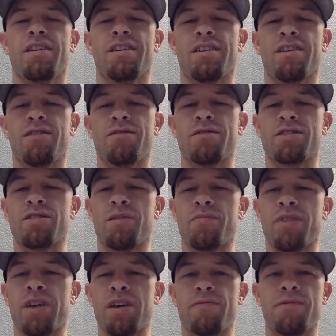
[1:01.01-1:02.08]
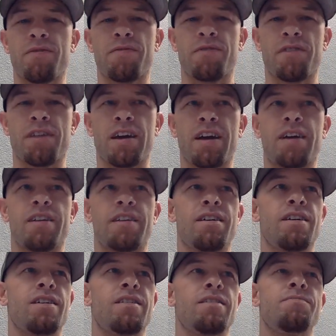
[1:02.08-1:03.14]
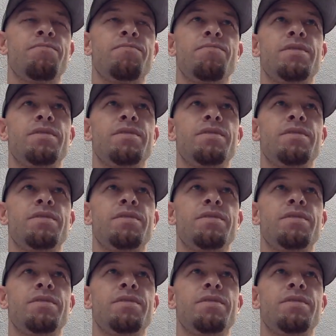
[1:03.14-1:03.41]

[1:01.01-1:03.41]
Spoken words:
you know, and so I'm thankful for that.